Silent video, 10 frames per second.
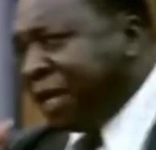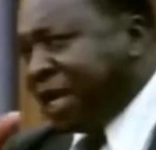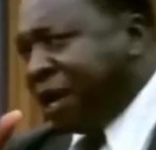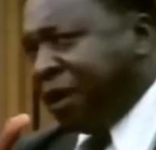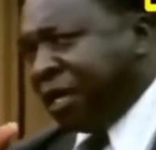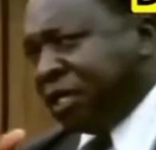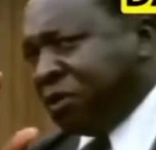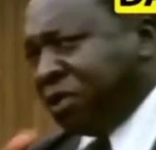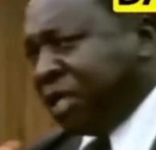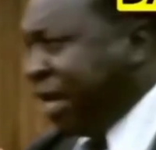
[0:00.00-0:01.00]
But I
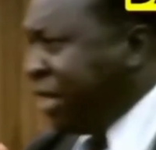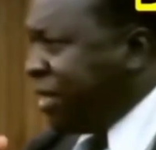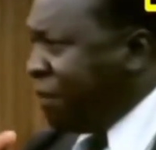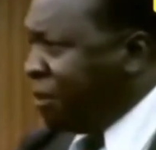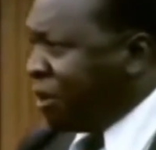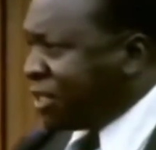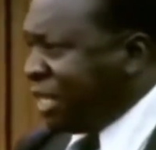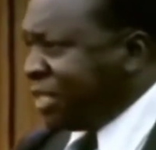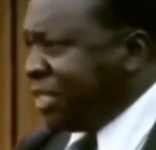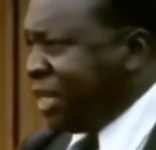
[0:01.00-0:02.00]
wanted to tell the
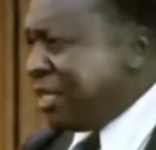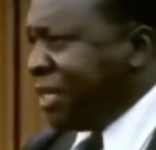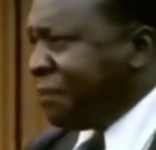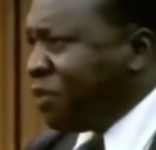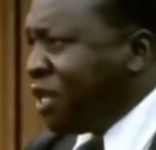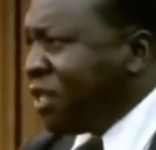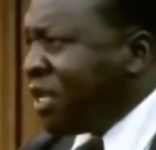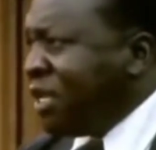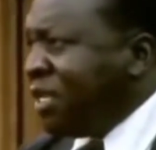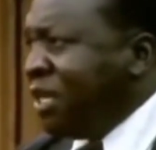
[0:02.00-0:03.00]
boxers that
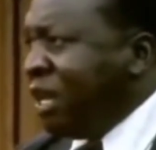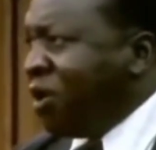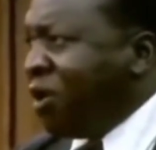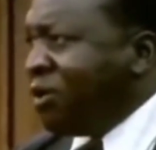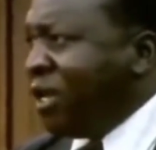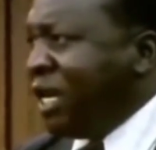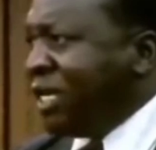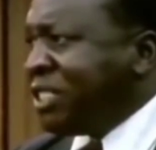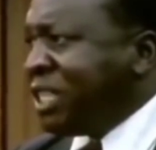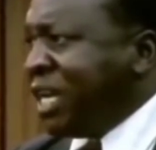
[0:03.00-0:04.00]
the
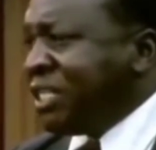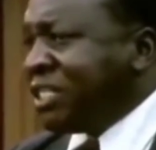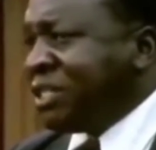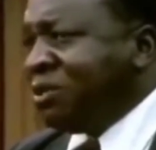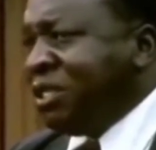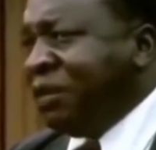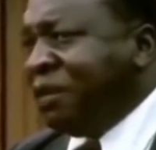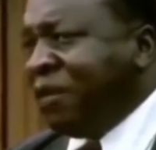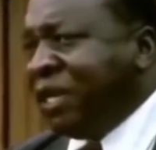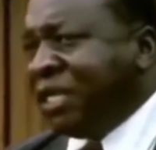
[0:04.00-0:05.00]
only chance to
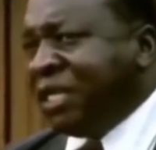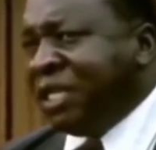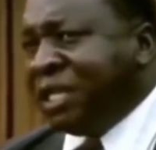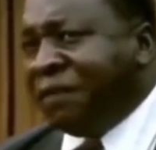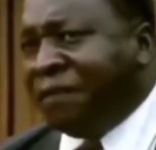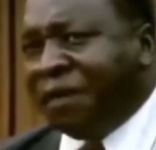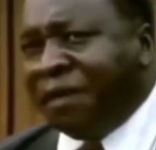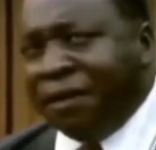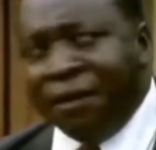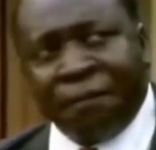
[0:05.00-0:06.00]
defeat the
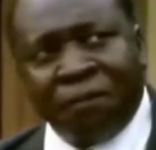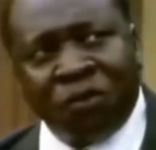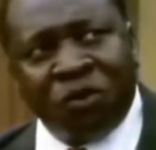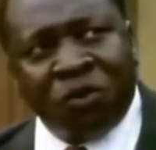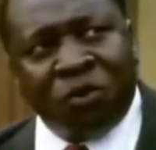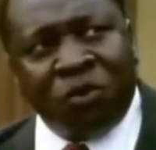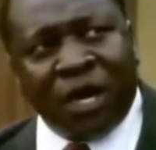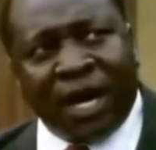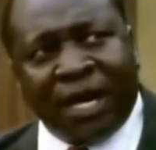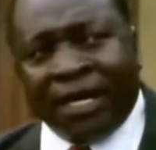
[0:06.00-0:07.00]
referee
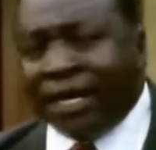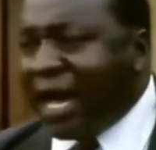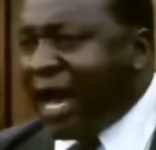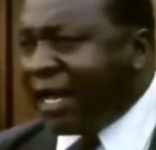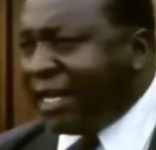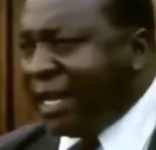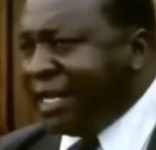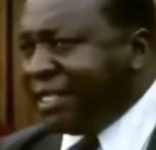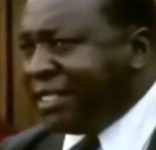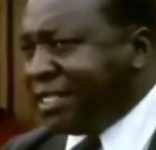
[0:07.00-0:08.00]
who are
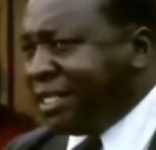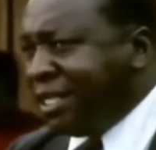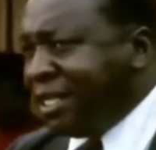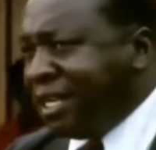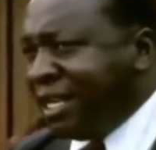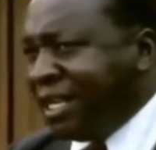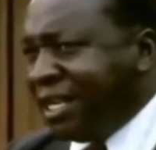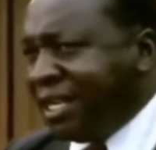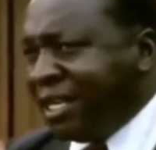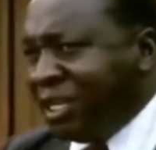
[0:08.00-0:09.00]
against
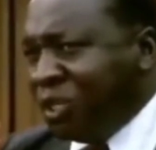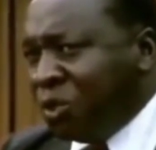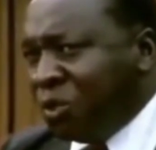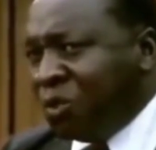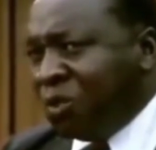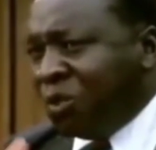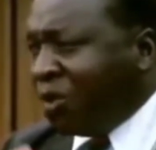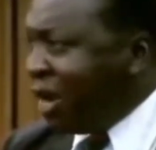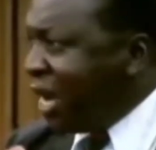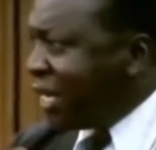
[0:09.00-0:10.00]
you
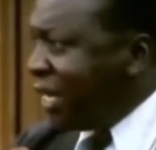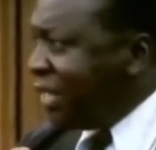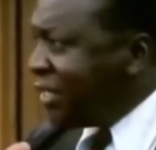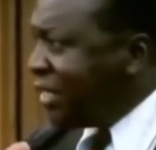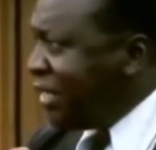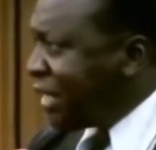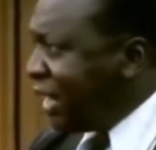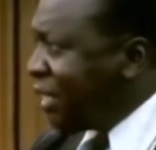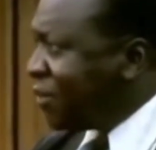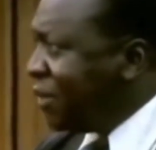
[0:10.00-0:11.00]
or against the
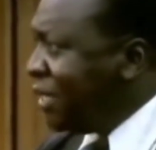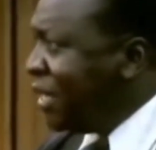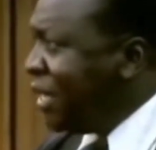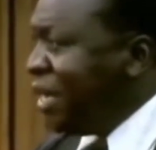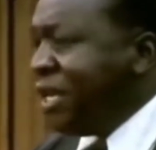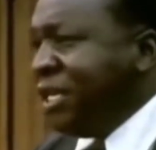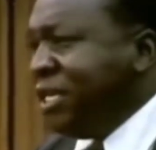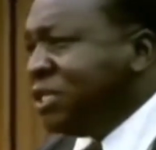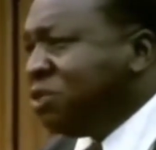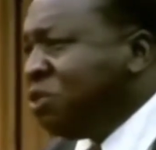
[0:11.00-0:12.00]
country
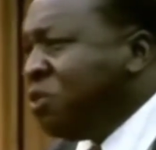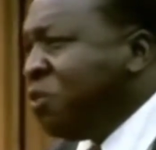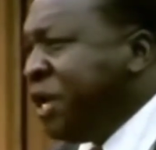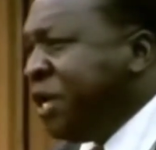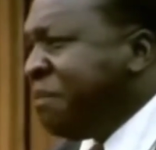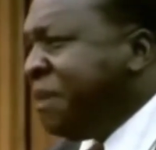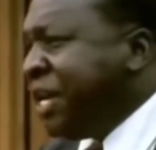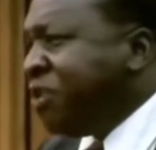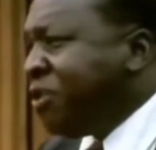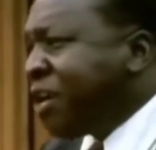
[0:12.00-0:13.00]
is to win
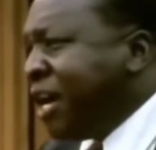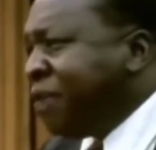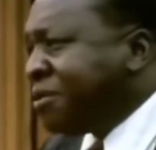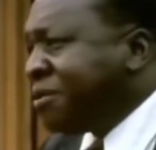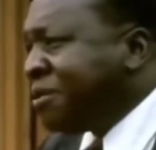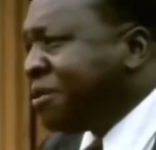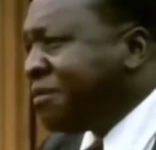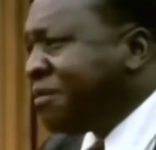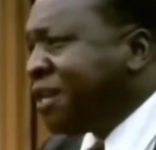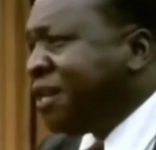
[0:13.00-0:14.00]
by knockout.
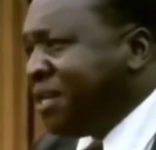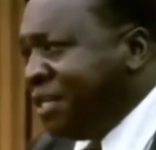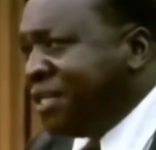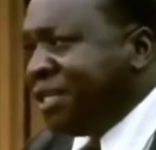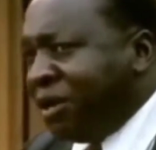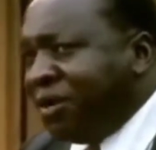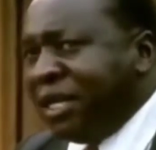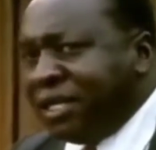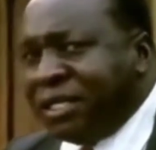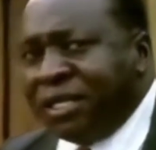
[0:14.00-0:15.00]
This is the
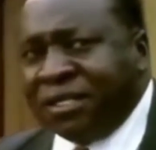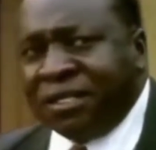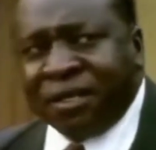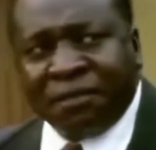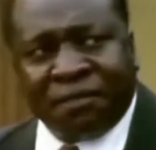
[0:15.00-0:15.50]
only thing.